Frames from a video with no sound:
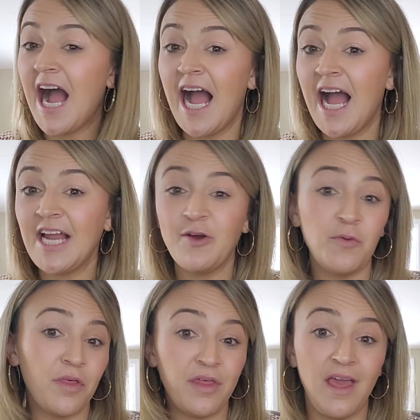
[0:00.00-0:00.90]
I
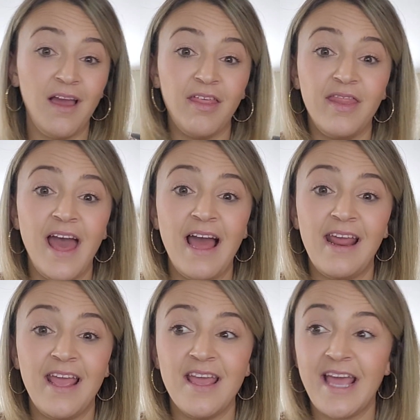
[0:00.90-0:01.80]
don't think that
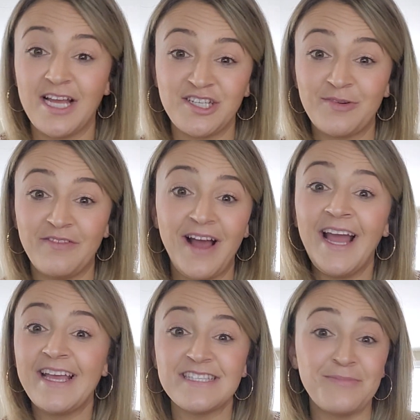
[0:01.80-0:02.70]
a cash out
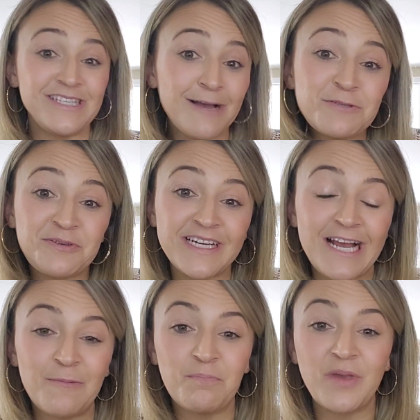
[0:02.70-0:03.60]
refi is the best option right now